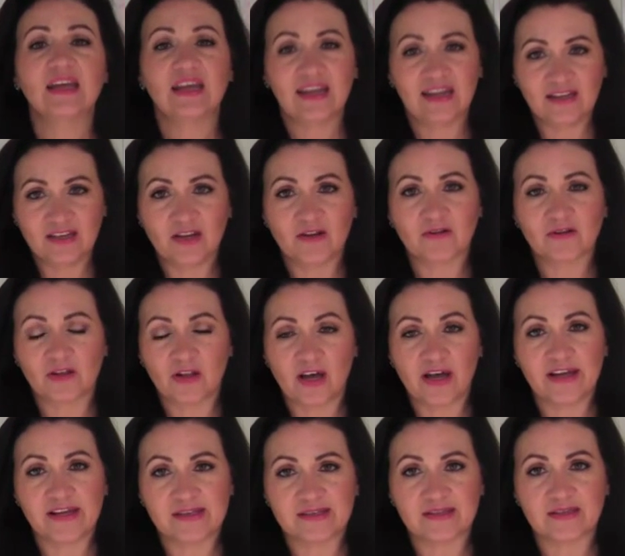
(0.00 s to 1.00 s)
in your
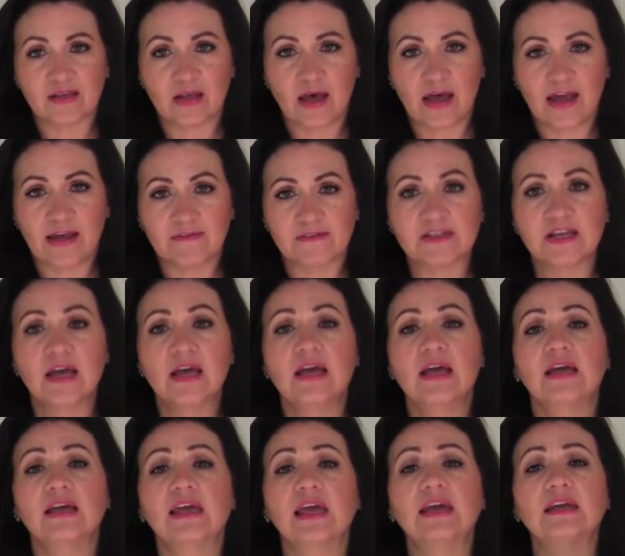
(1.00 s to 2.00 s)
clients' lives
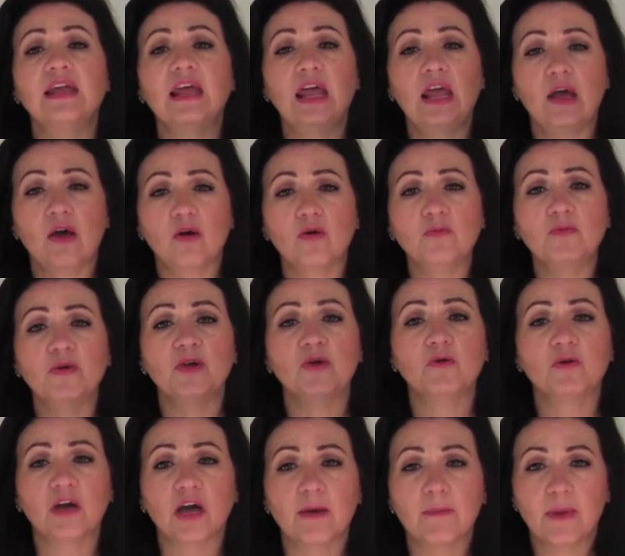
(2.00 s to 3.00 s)
can help
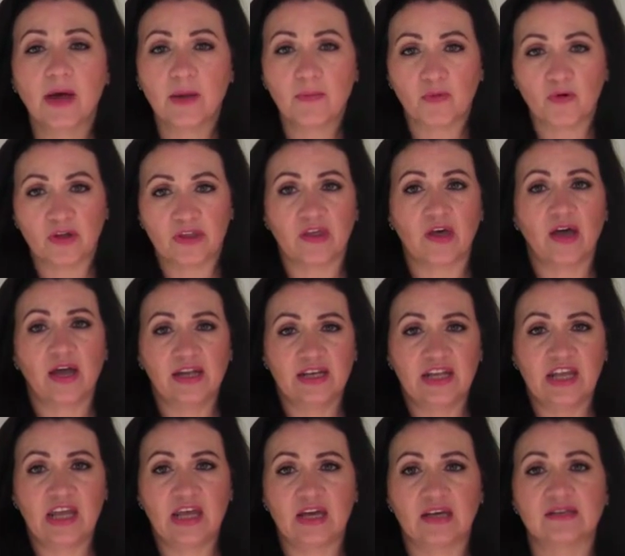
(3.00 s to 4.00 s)
you come up with
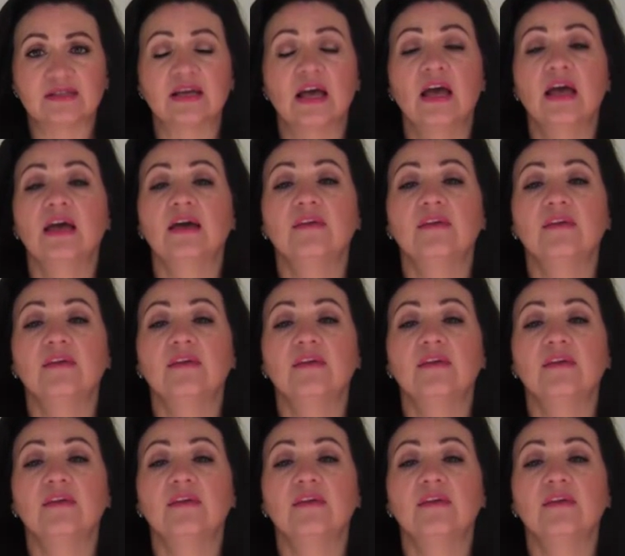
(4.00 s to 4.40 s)
ideas.